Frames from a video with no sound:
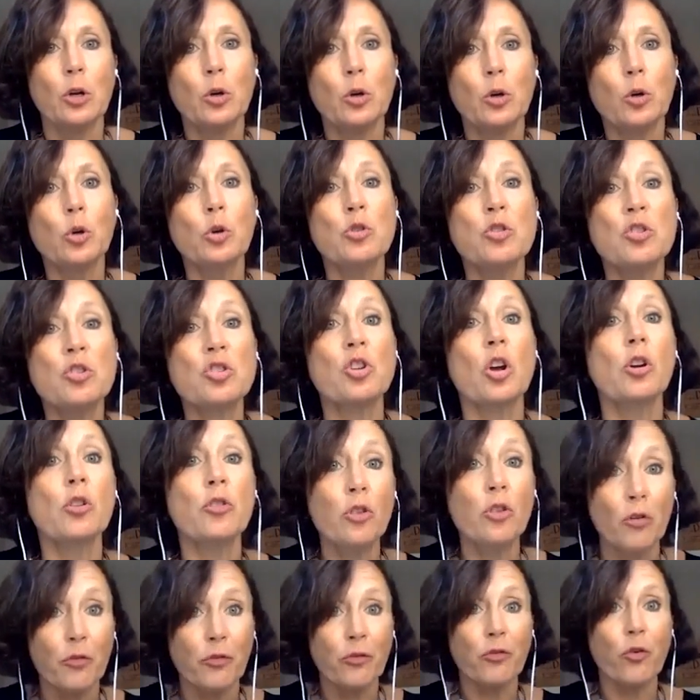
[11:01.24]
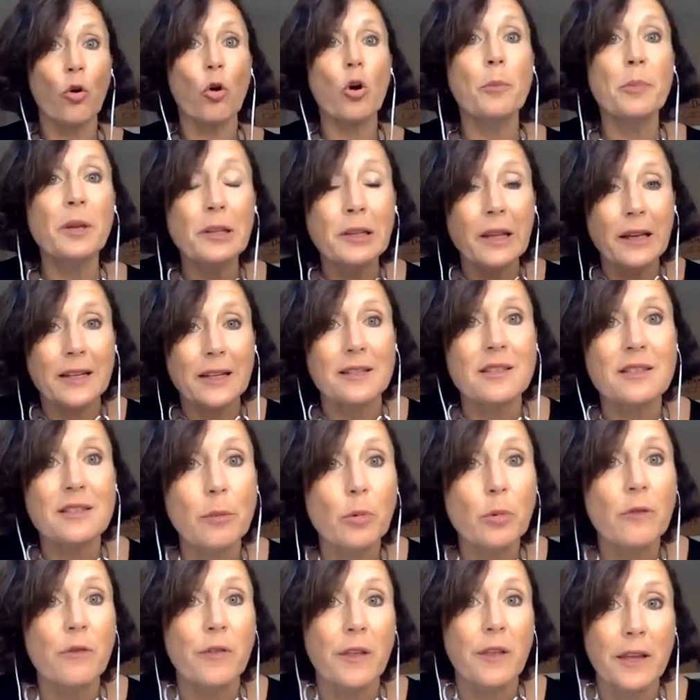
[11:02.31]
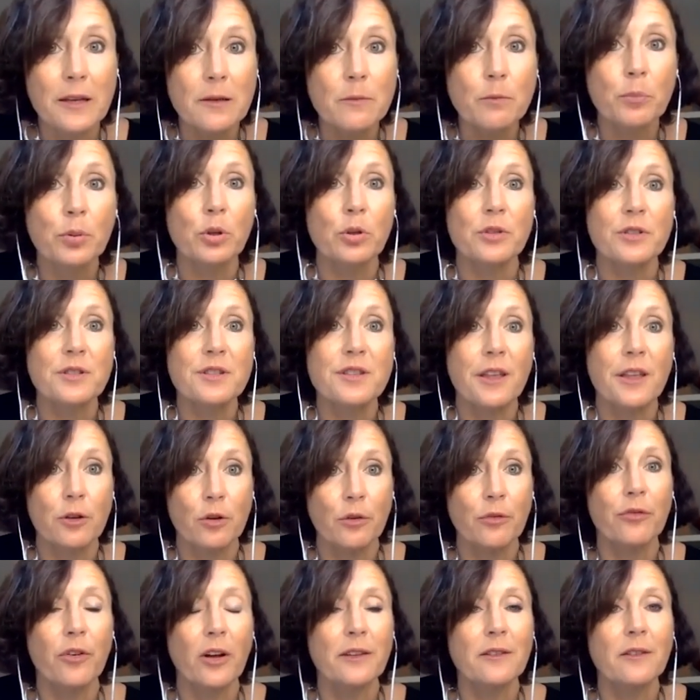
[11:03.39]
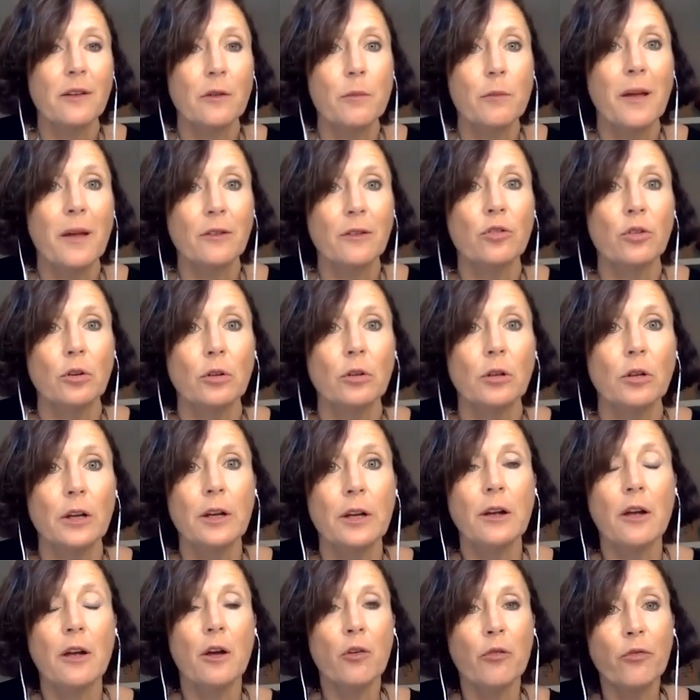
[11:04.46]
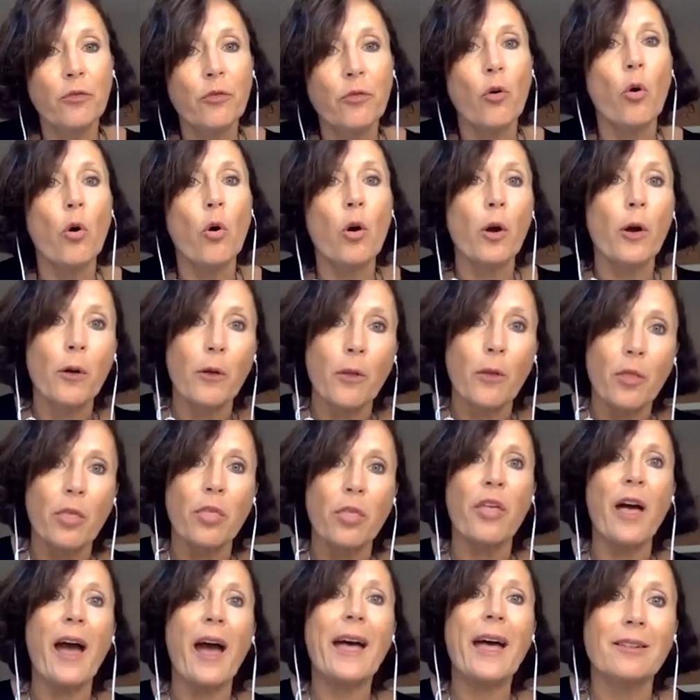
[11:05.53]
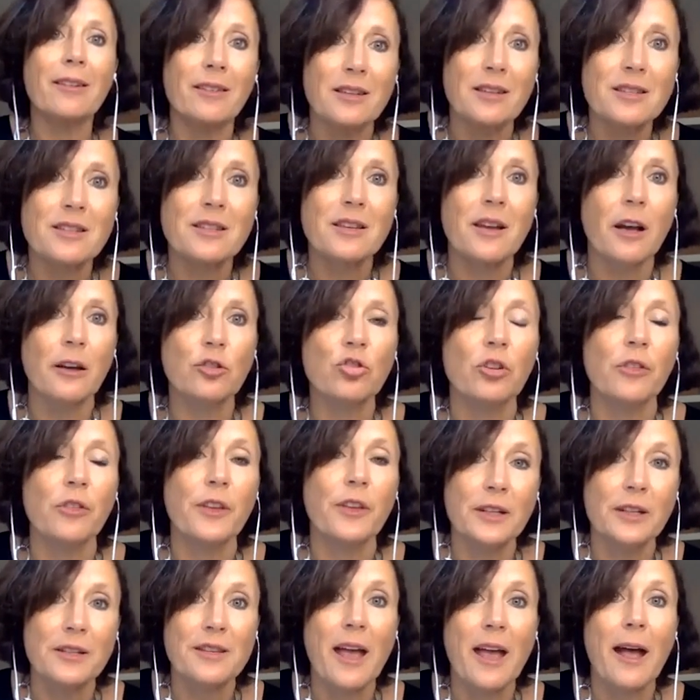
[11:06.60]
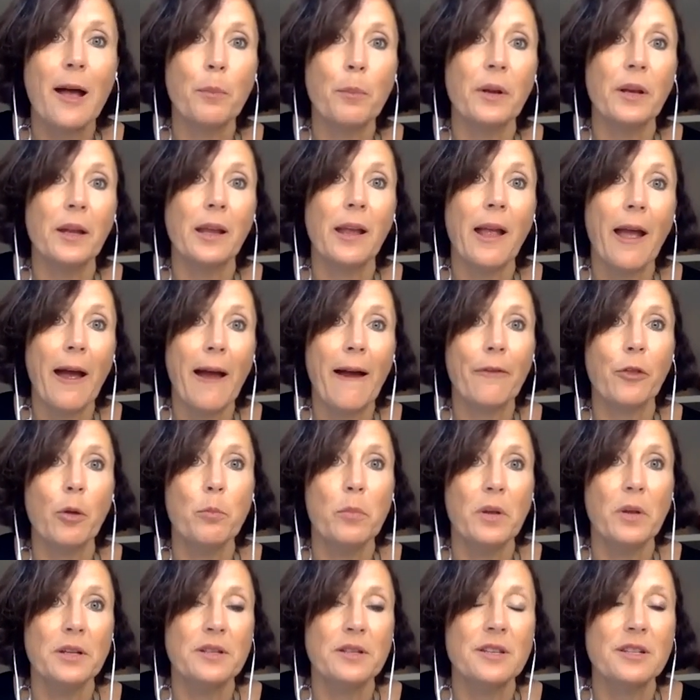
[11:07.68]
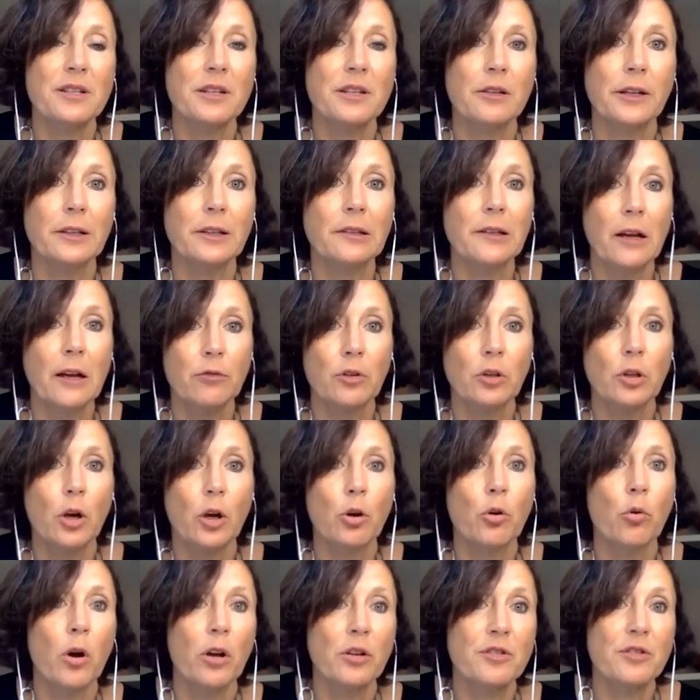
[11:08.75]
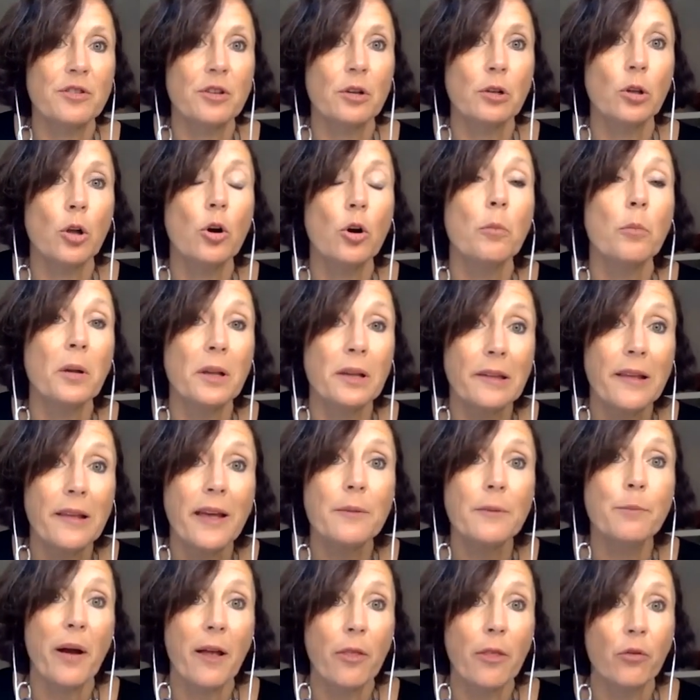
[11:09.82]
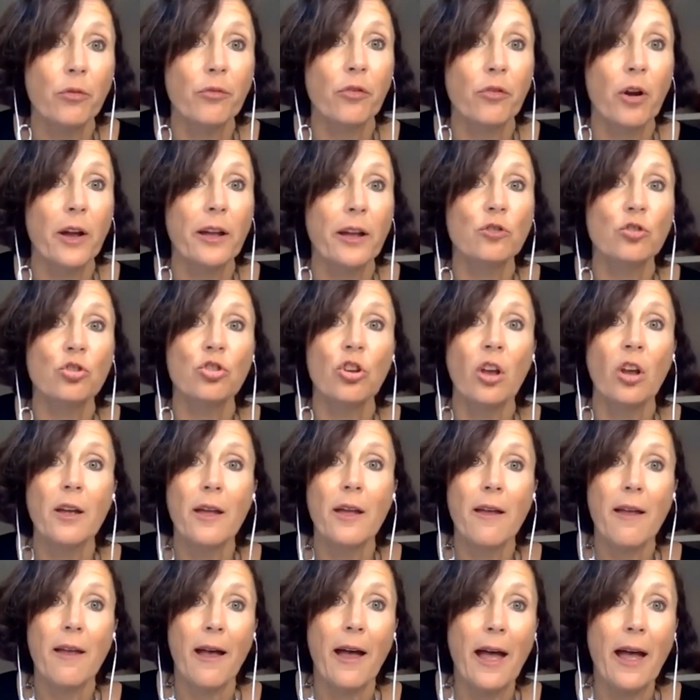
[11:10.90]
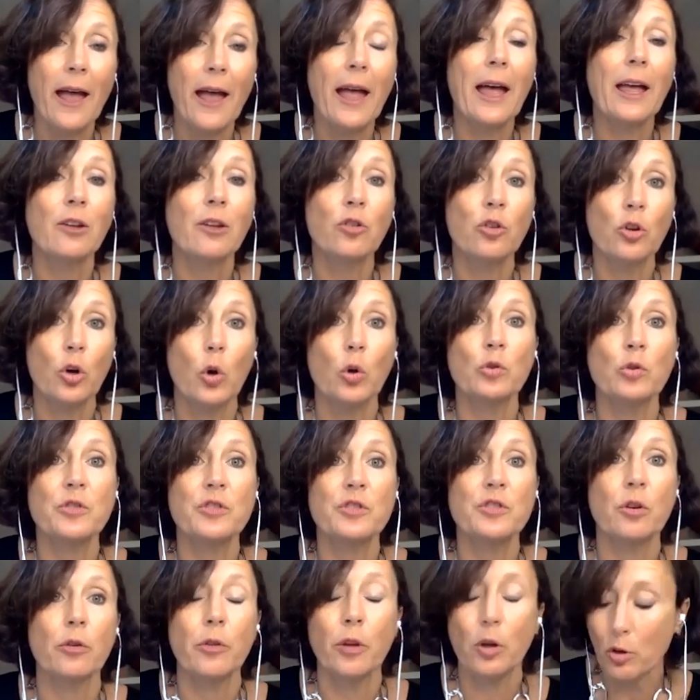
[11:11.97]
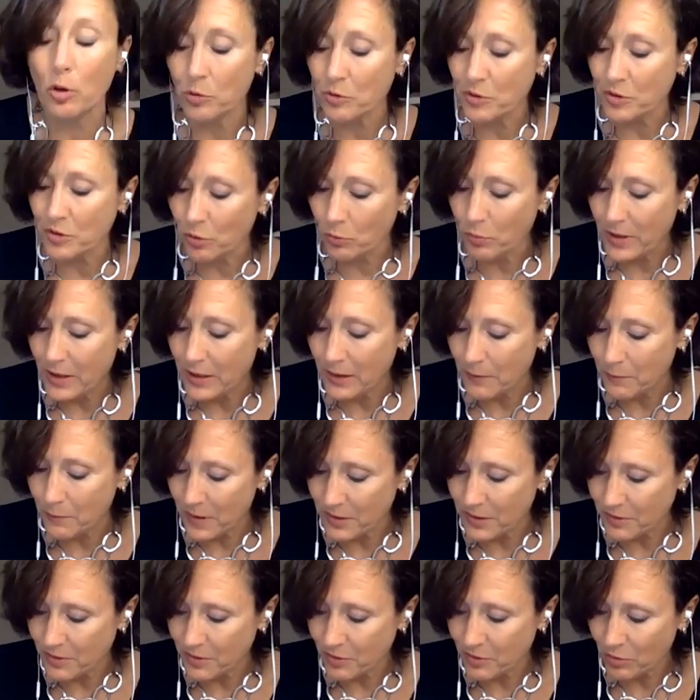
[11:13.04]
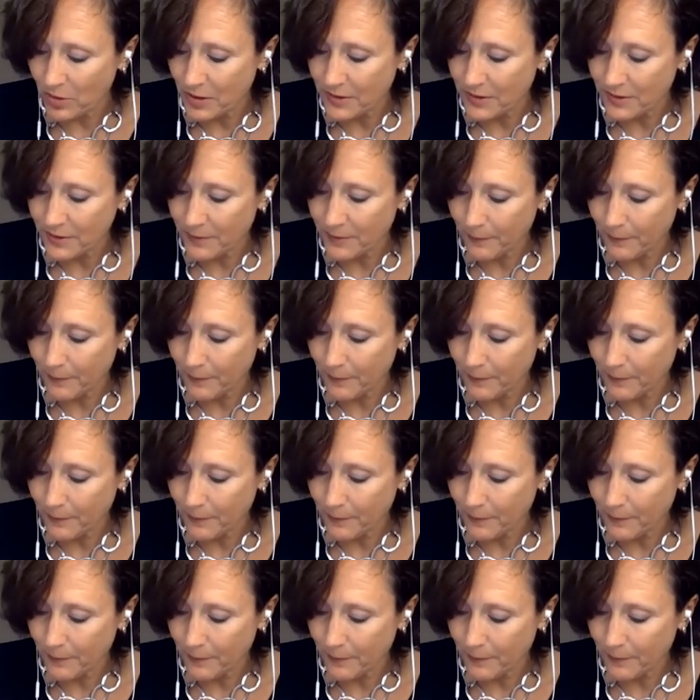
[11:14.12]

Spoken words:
could start to formulate some of the inputs that are fundamental for that discussion that is happening at the ministerial level across the globe, led by the French and also the Costa Rican ministries.